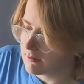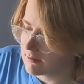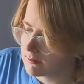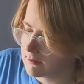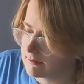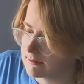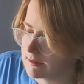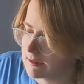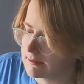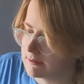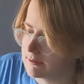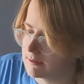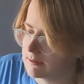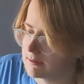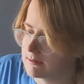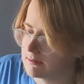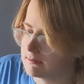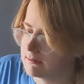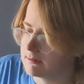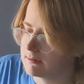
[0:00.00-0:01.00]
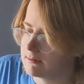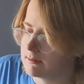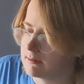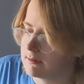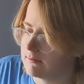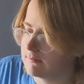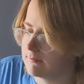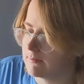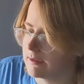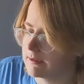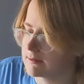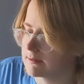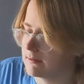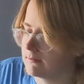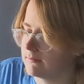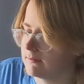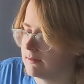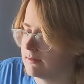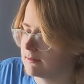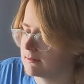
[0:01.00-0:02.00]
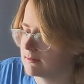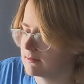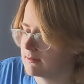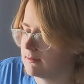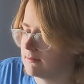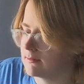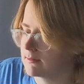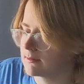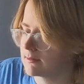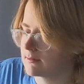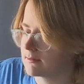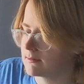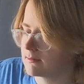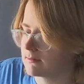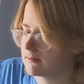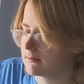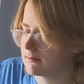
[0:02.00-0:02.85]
because I just give myself the excuse